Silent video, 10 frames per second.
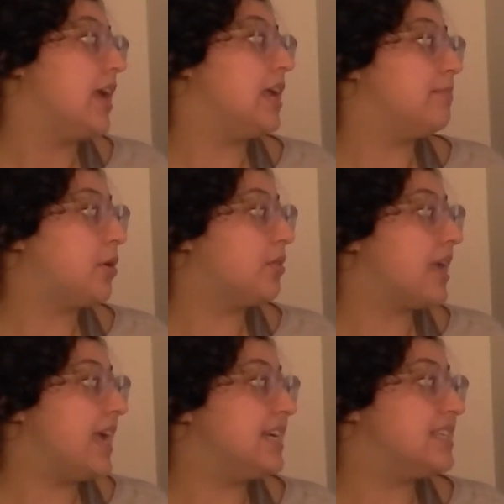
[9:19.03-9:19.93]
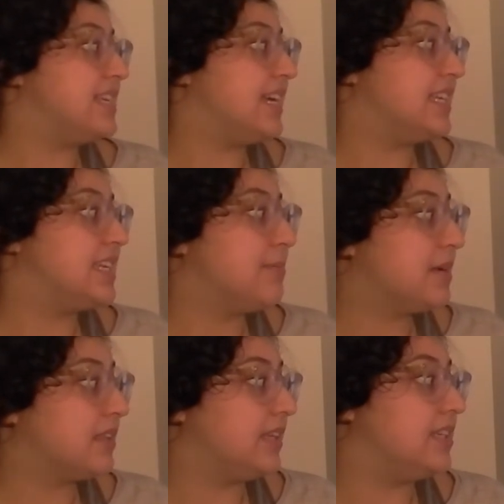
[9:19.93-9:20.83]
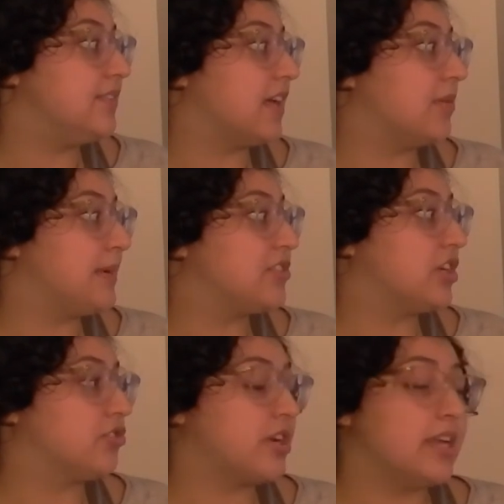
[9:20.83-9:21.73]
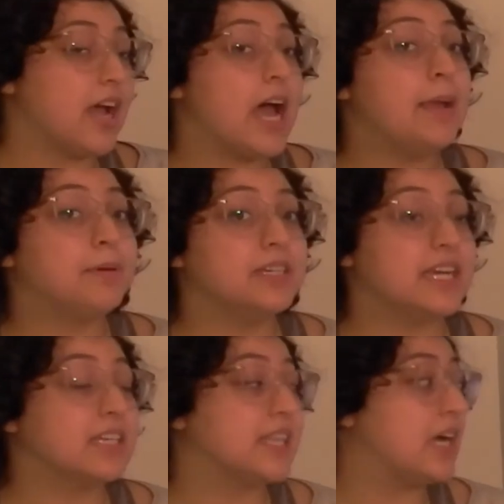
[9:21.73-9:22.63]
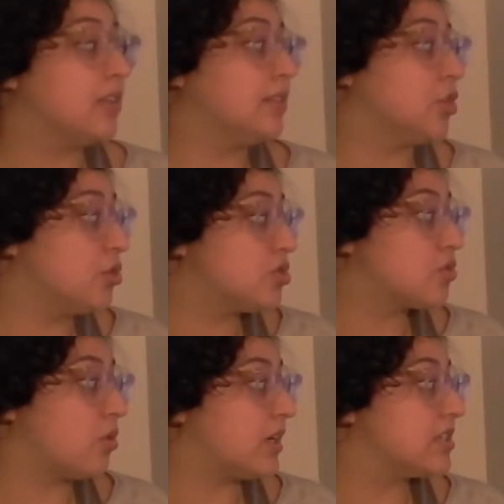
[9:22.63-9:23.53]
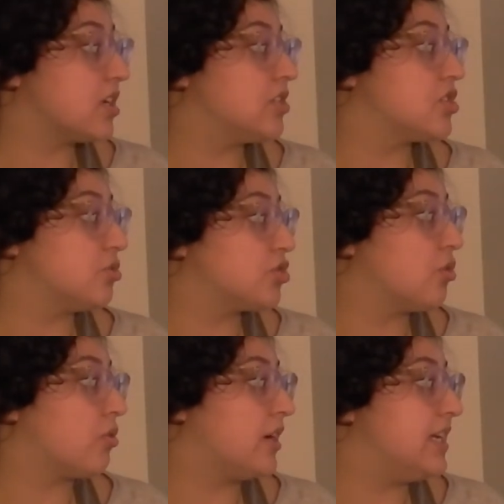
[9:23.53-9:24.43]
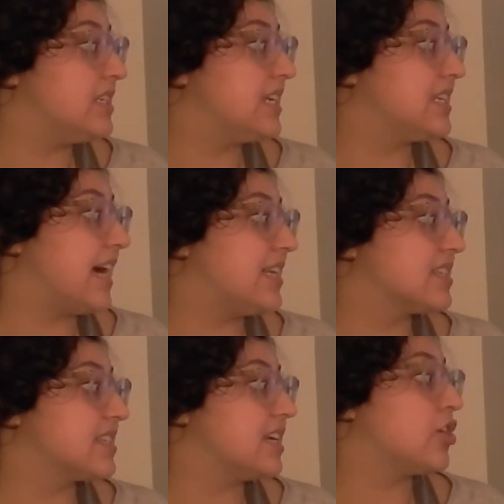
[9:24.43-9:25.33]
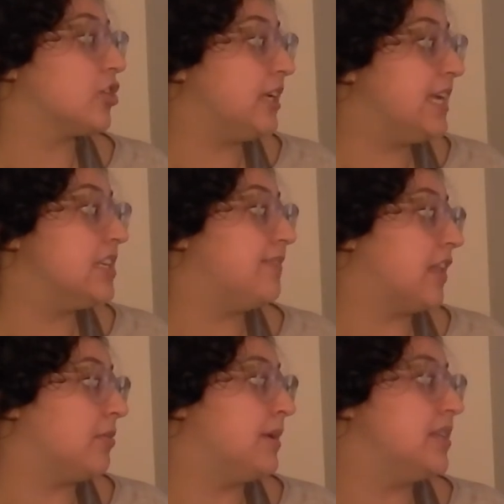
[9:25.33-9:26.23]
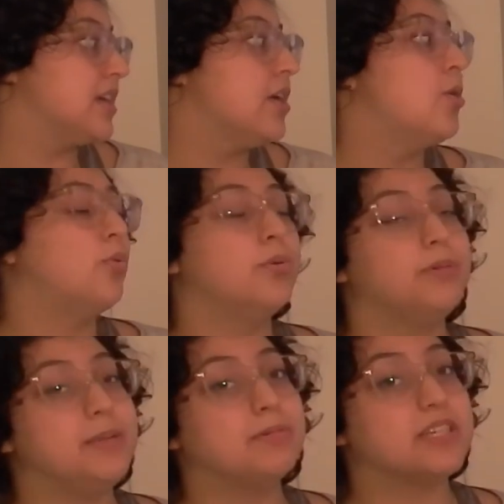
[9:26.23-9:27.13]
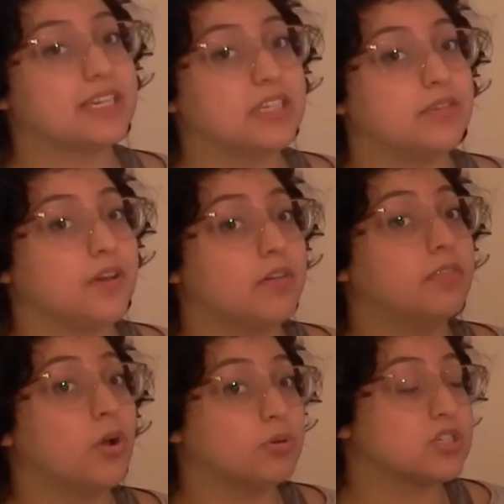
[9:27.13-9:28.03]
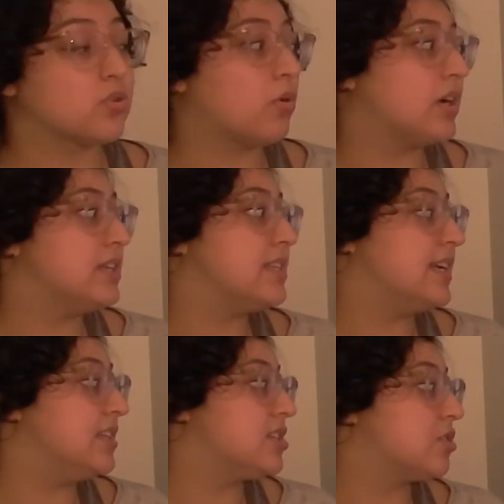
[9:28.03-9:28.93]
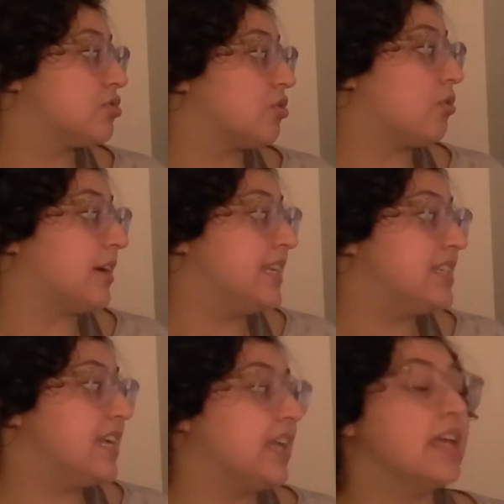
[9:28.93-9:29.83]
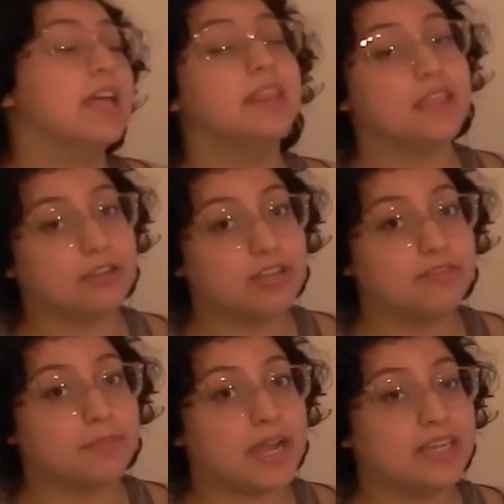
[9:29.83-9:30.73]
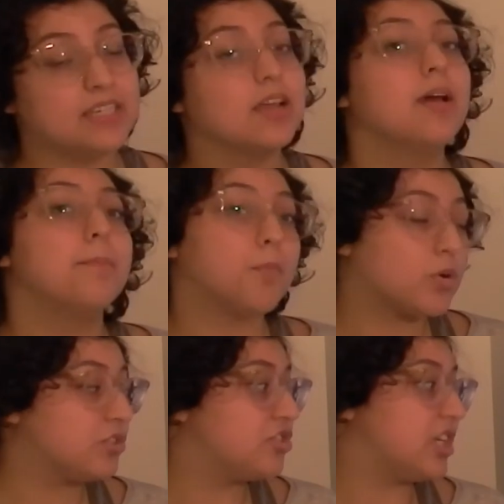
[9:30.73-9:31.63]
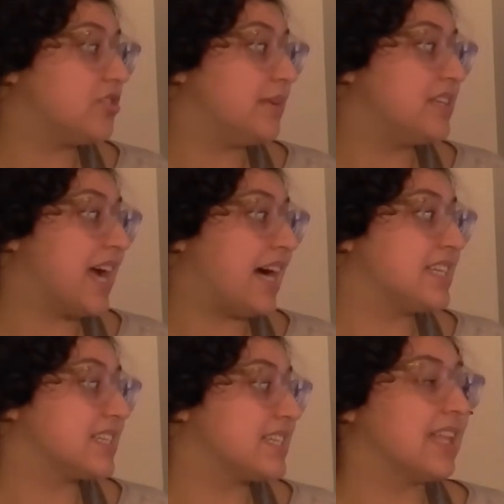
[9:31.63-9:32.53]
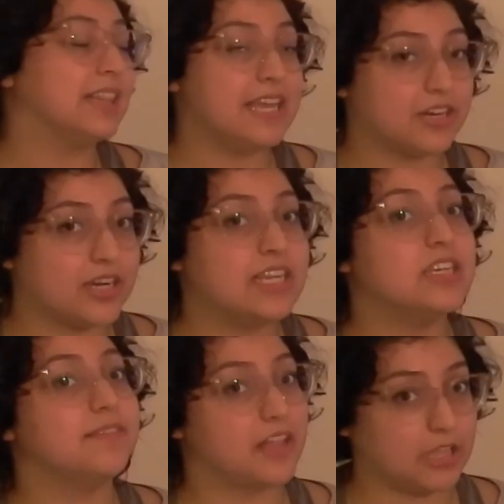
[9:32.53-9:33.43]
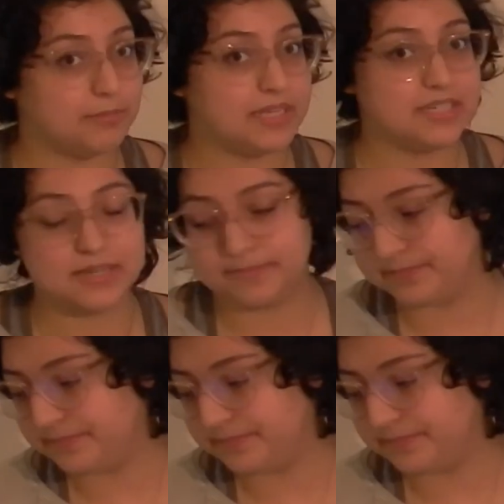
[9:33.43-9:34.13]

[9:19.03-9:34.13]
In both ASD and typically developing children, I predict that low scores on social orienting tasks early in development will be predictive of lower scores in social orienting, theory of mind, moral judgment tasks later in development.